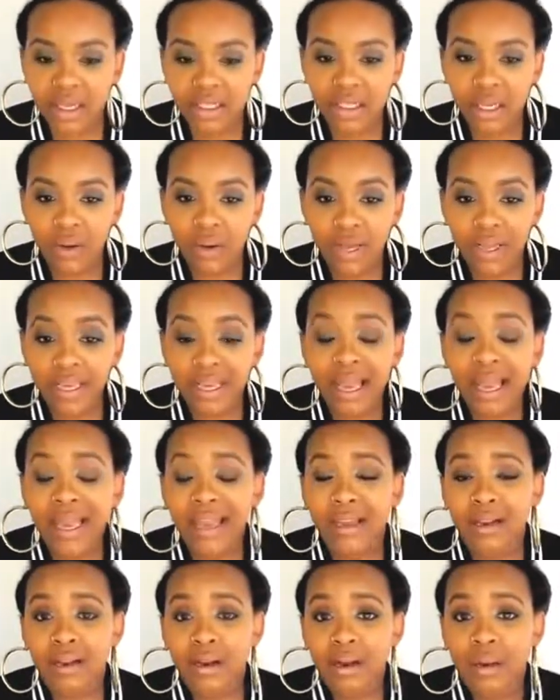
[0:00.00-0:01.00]
So
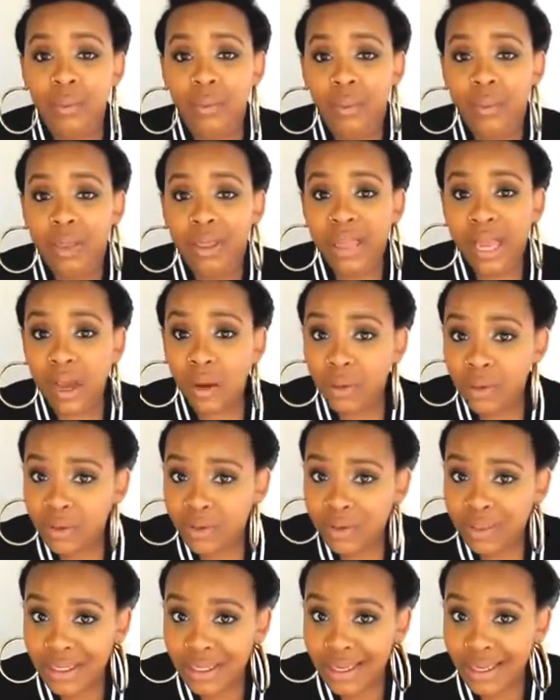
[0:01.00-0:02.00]
again, without
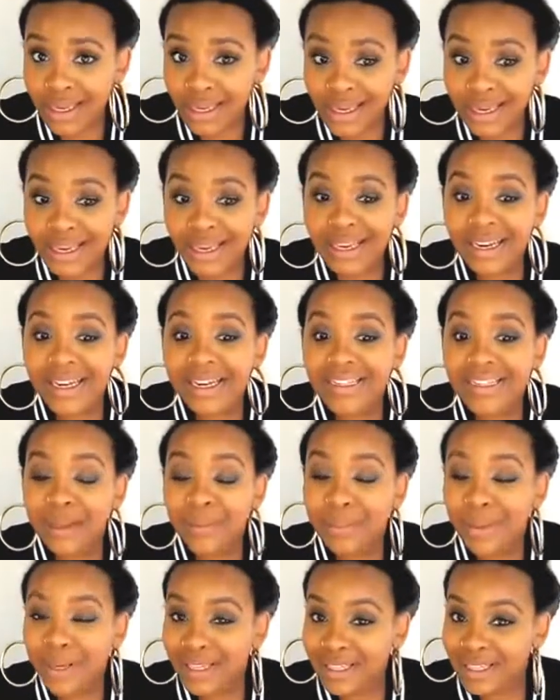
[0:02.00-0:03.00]
using heat, it is a
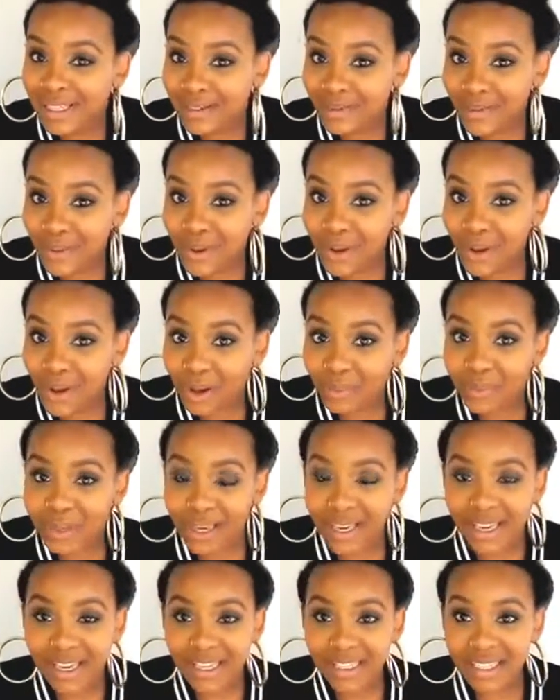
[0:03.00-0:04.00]
bit difficult,
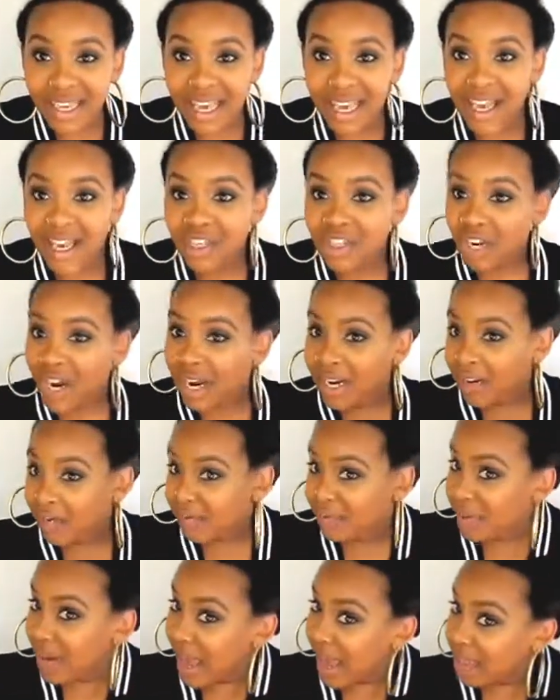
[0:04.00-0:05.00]
because trying to
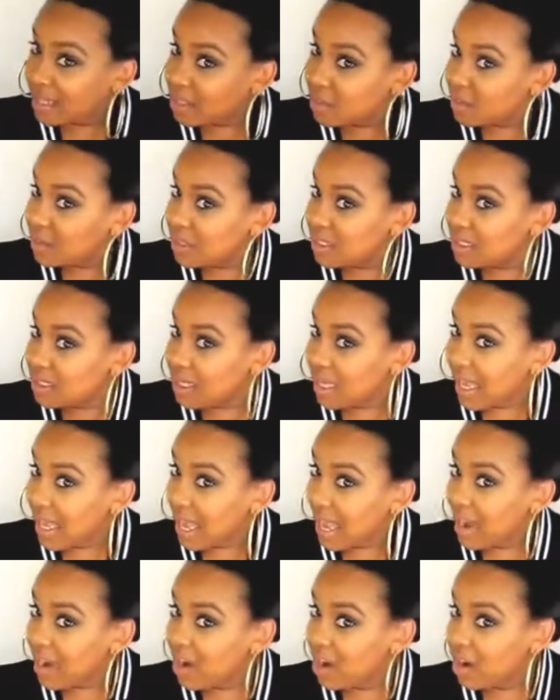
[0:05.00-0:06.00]
flat twist the
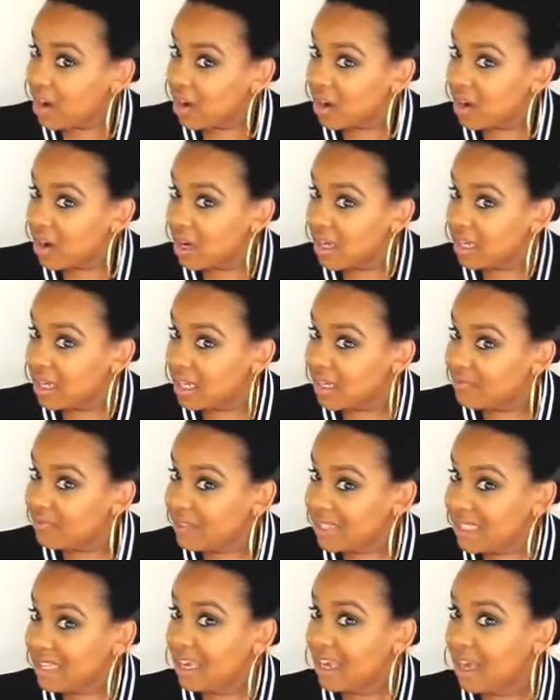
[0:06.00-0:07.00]
hair,
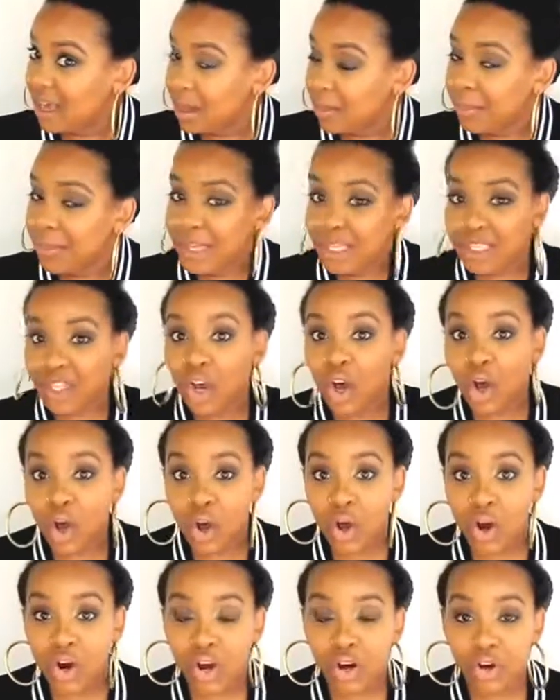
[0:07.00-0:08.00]
lift it up, is
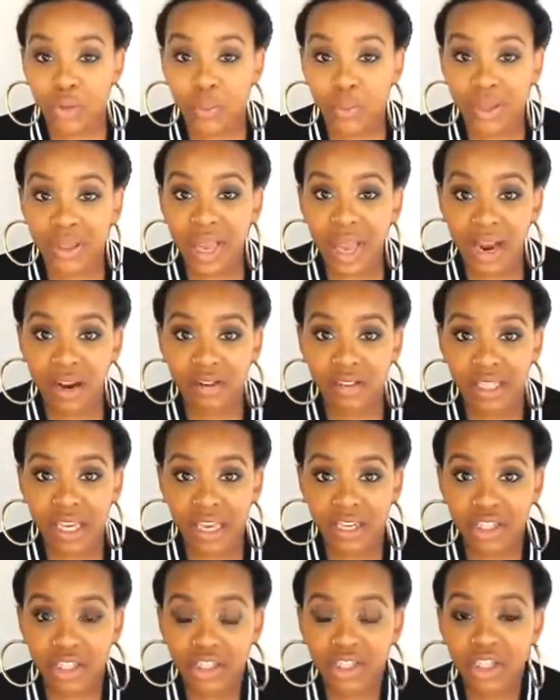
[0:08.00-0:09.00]
hard with our
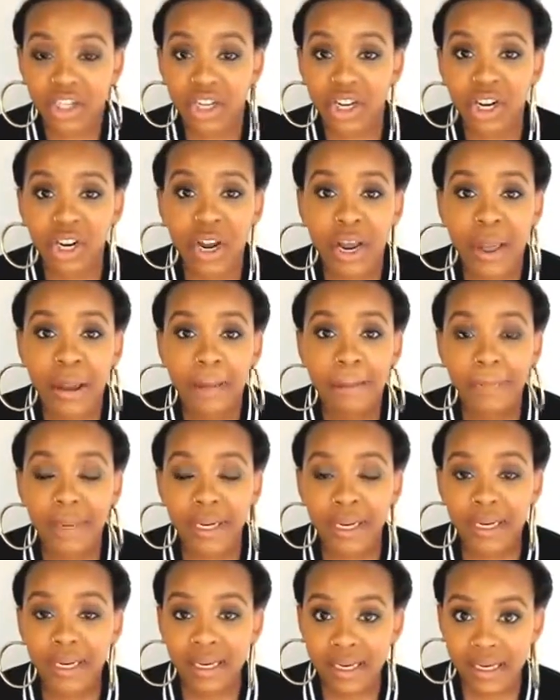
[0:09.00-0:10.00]
texture,
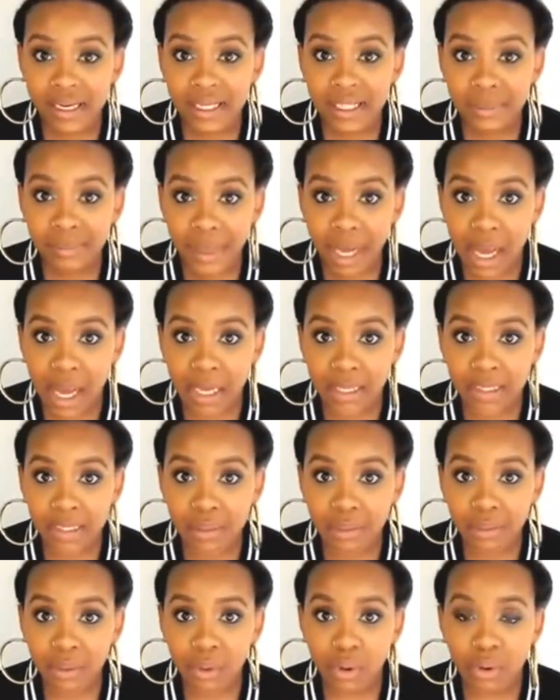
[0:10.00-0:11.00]
but it is
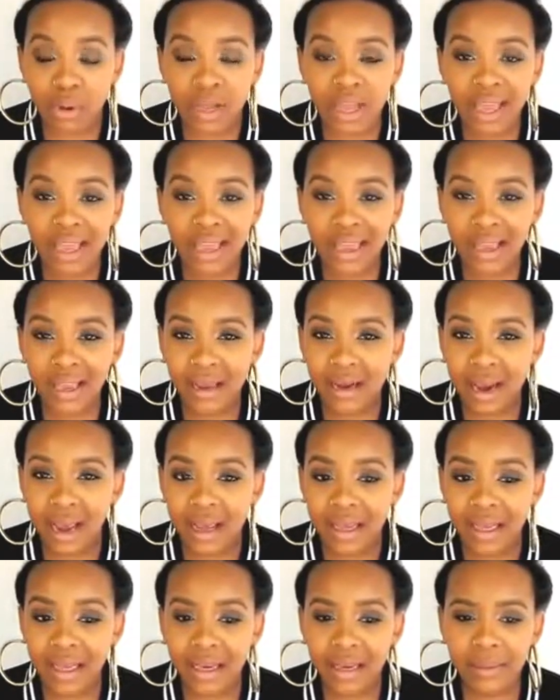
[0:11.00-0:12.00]
possible. And
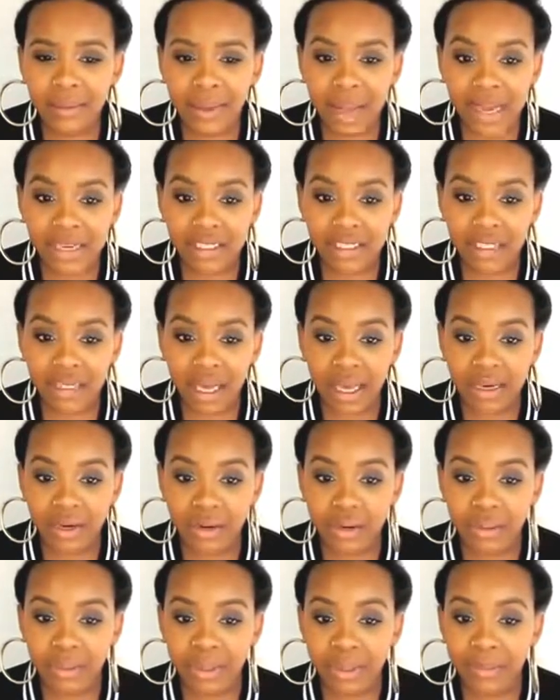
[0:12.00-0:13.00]
I can imagine that
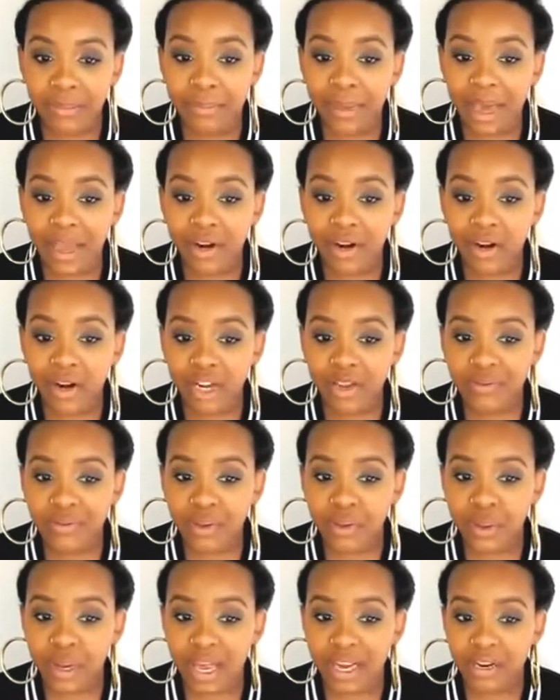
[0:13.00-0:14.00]
it'll be better if
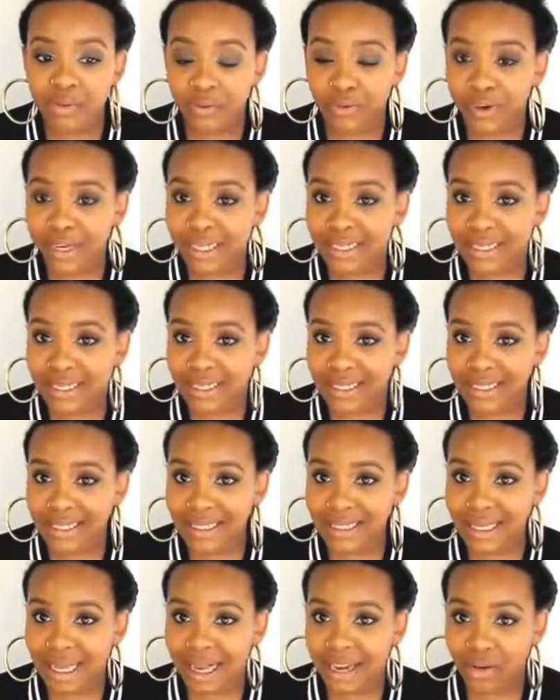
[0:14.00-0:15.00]
you like redid the
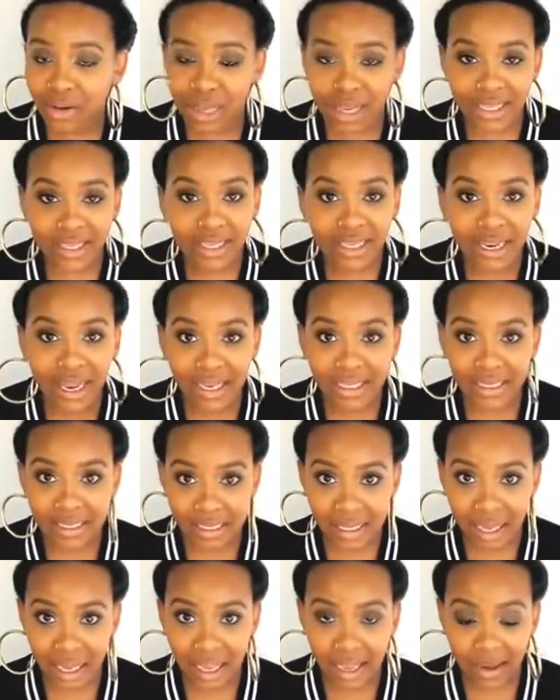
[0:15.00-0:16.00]
style like the
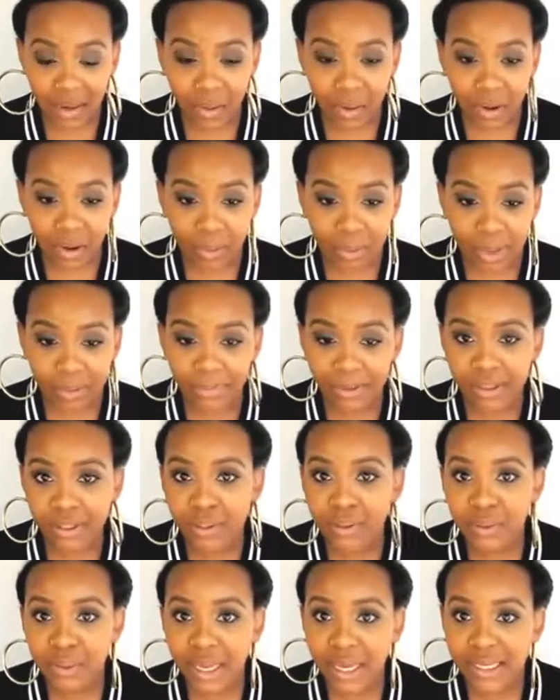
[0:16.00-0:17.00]
next day or maybe
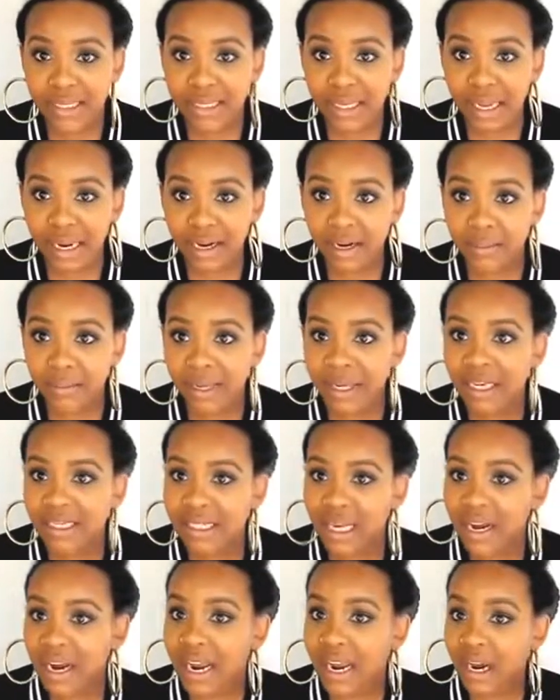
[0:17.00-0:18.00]
2 days later,
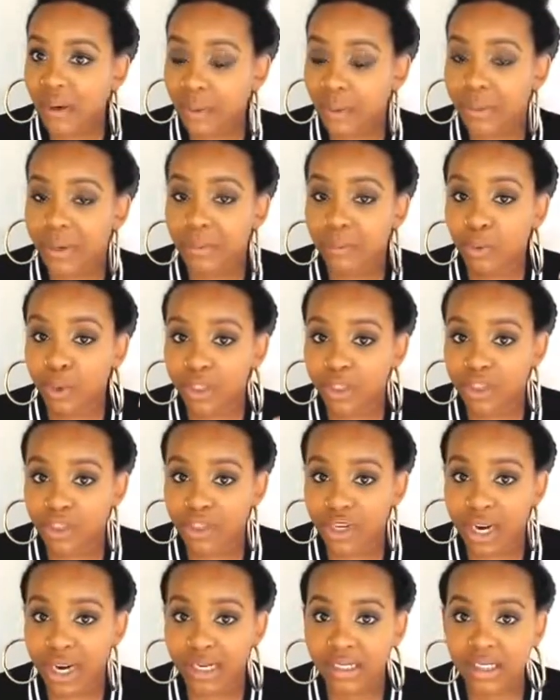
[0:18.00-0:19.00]
because our hair would be more
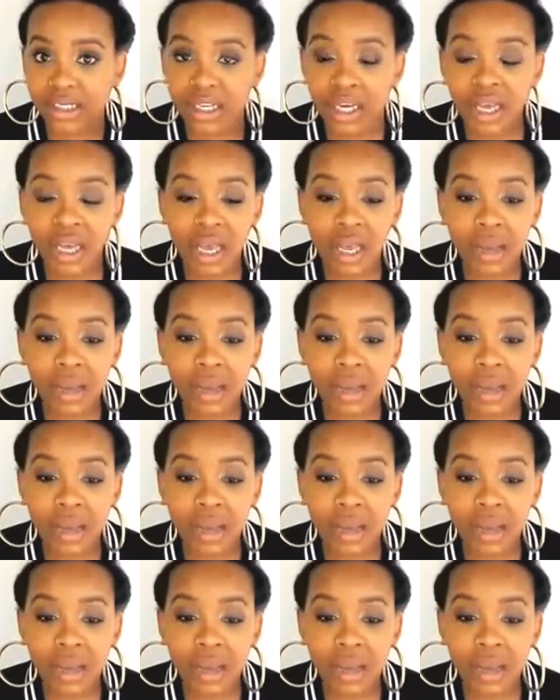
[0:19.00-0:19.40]
stretched.